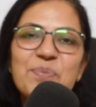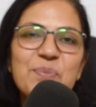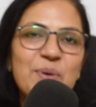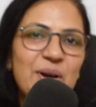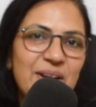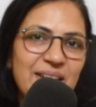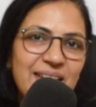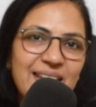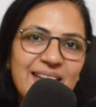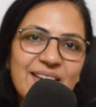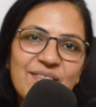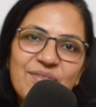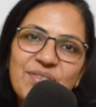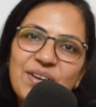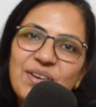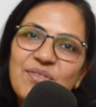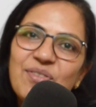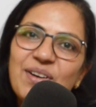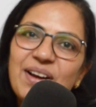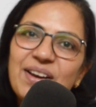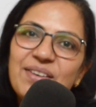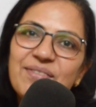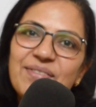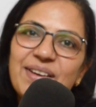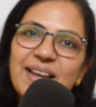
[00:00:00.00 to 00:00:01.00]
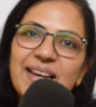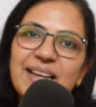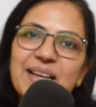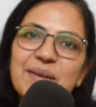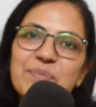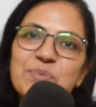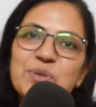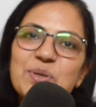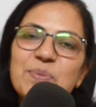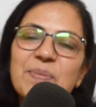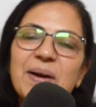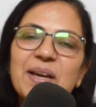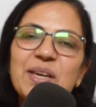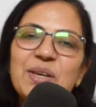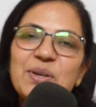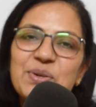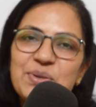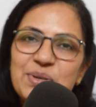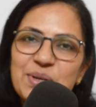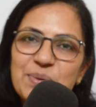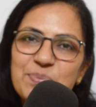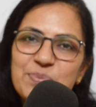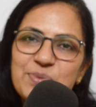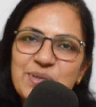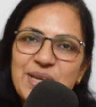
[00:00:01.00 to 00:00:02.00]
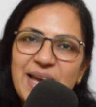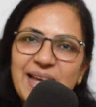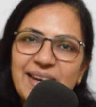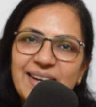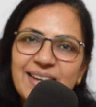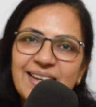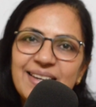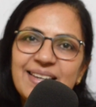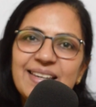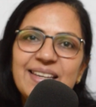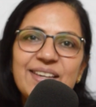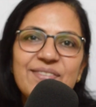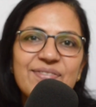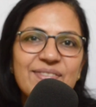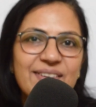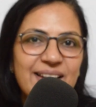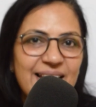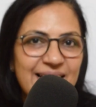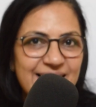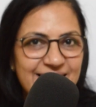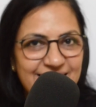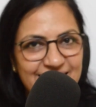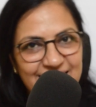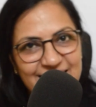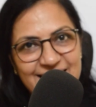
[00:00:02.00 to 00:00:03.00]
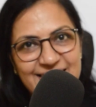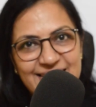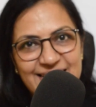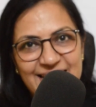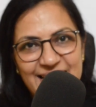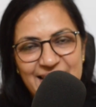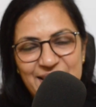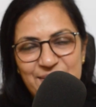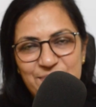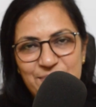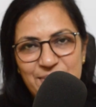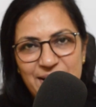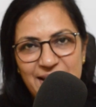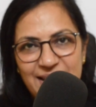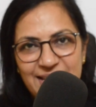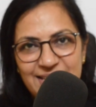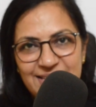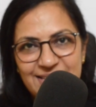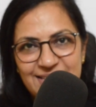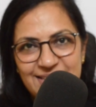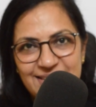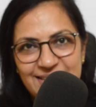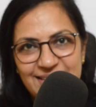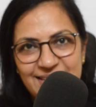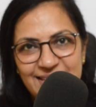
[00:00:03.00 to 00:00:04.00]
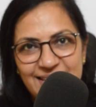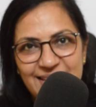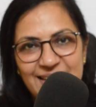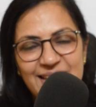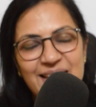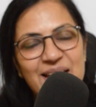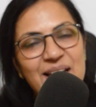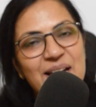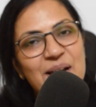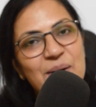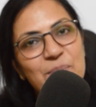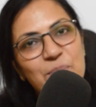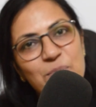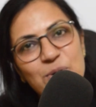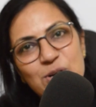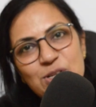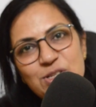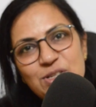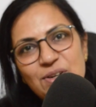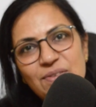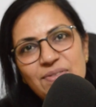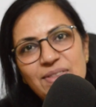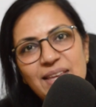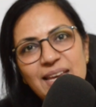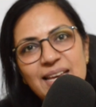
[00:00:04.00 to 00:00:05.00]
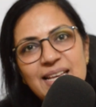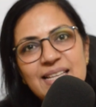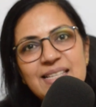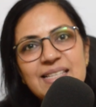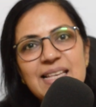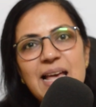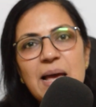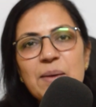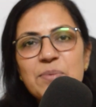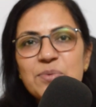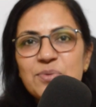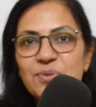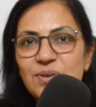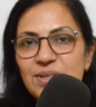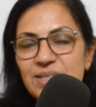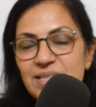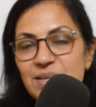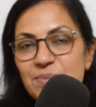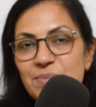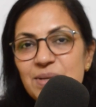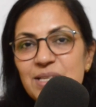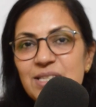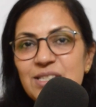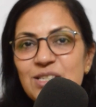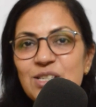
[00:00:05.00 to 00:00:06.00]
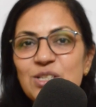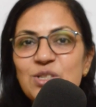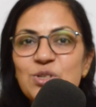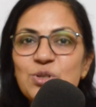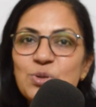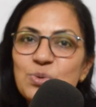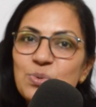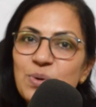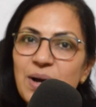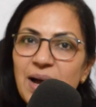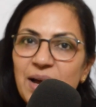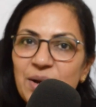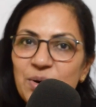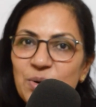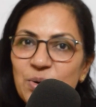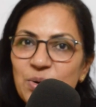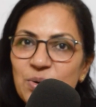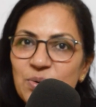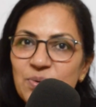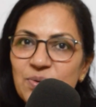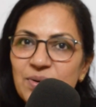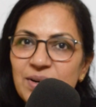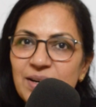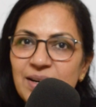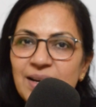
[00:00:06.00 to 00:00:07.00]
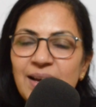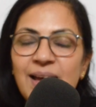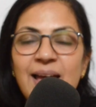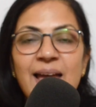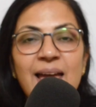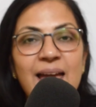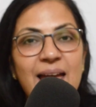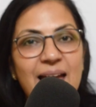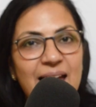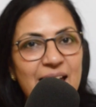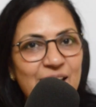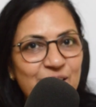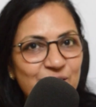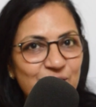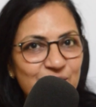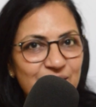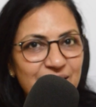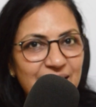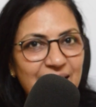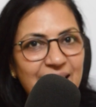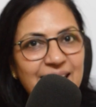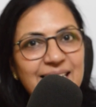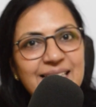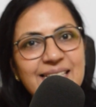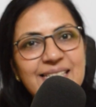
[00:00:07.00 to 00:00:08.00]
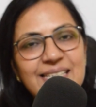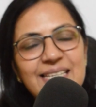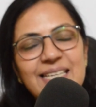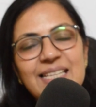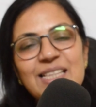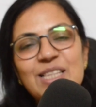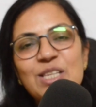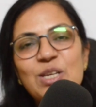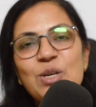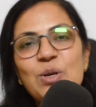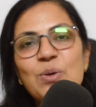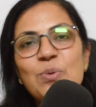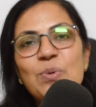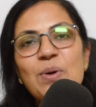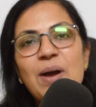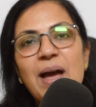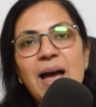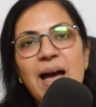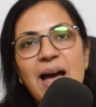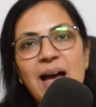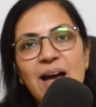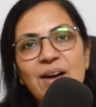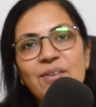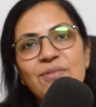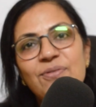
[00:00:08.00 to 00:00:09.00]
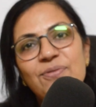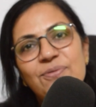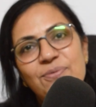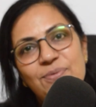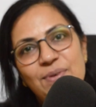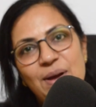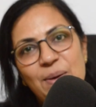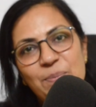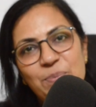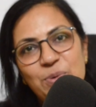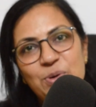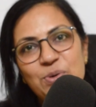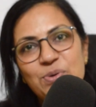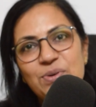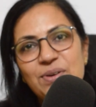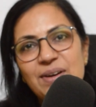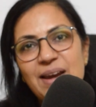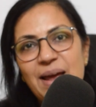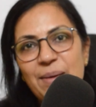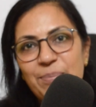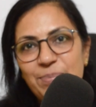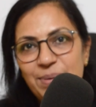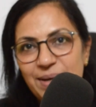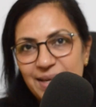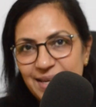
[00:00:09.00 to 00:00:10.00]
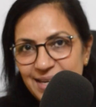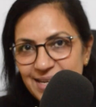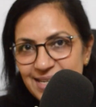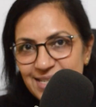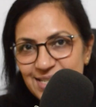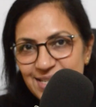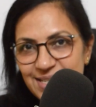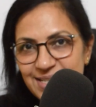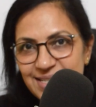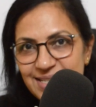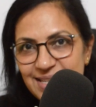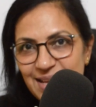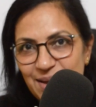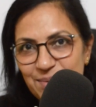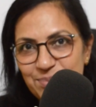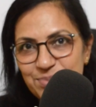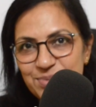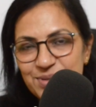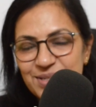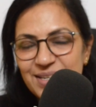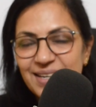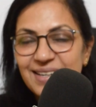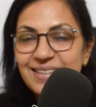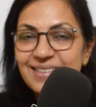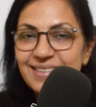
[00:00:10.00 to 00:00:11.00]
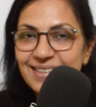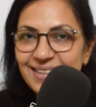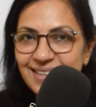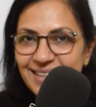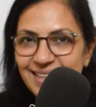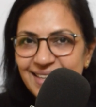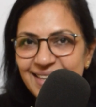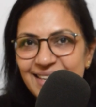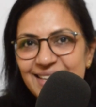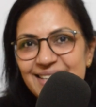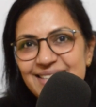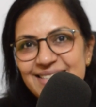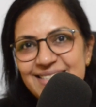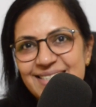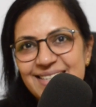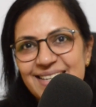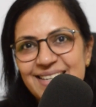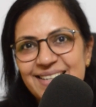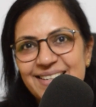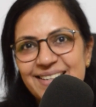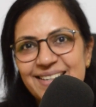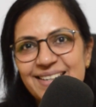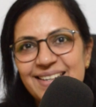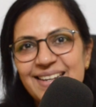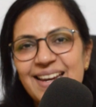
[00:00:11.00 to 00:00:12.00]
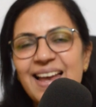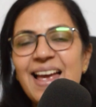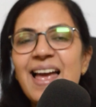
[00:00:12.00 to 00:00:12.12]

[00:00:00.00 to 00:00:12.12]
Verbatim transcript: morning everyone, welcome to my YouTube channel Leaf Classes. I am Anjali. Most of the exams for semester two are over and on nineteenth you have computer application subject. Yes children,